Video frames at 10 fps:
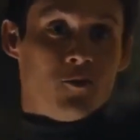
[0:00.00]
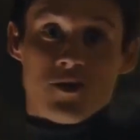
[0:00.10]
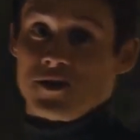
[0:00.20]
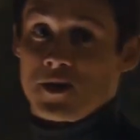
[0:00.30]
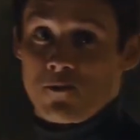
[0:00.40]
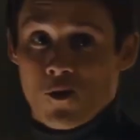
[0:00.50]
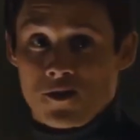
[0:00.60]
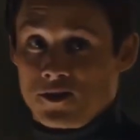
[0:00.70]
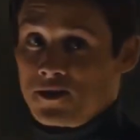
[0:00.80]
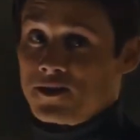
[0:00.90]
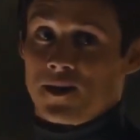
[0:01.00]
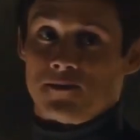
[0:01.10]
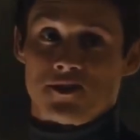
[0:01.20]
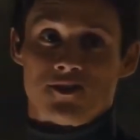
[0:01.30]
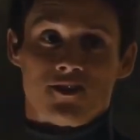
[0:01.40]
We share more than just
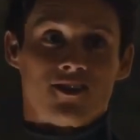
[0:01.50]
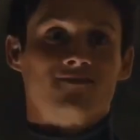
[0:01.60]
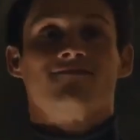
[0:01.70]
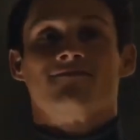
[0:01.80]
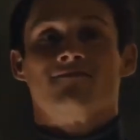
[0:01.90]
cups of sugar.